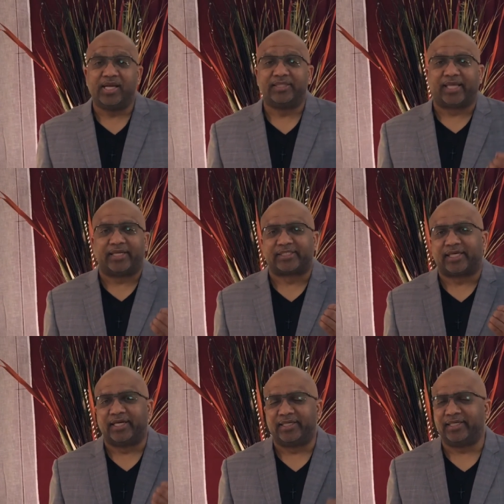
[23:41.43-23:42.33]
that is
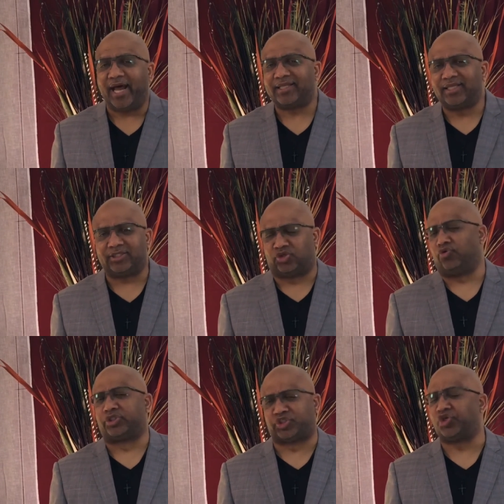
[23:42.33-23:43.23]
connected
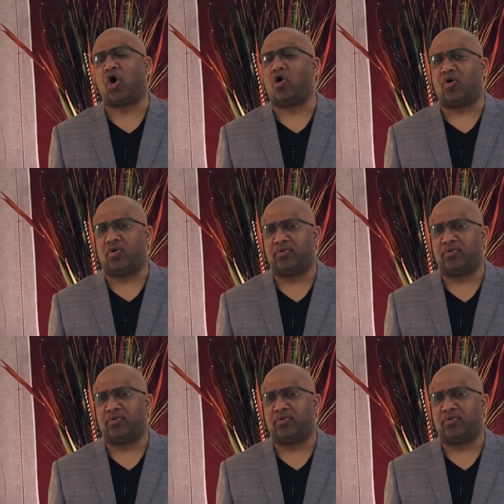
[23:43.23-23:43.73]
to a Saul